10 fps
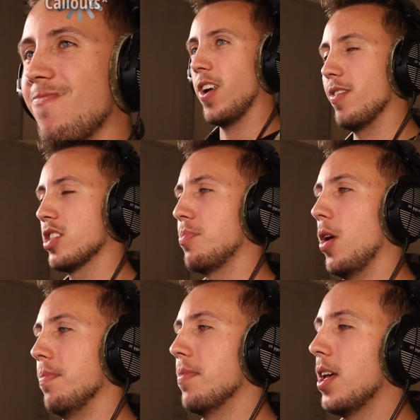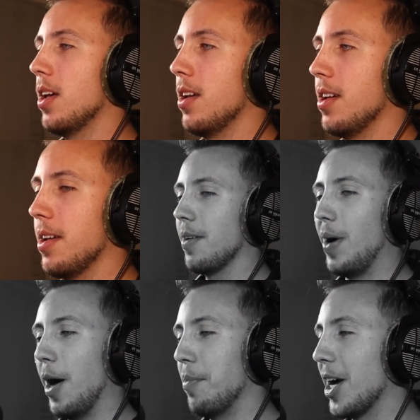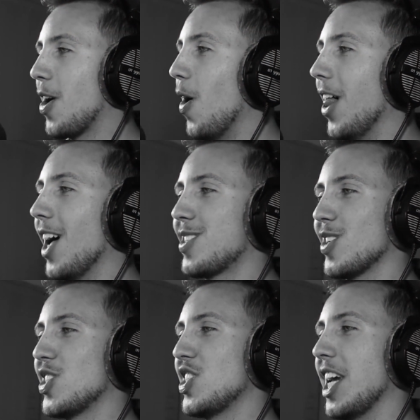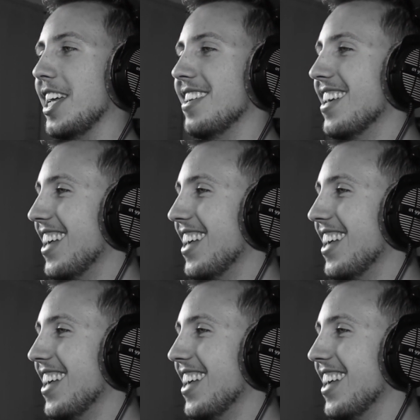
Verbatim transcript: of his spawn. Wow, my call that's a shit.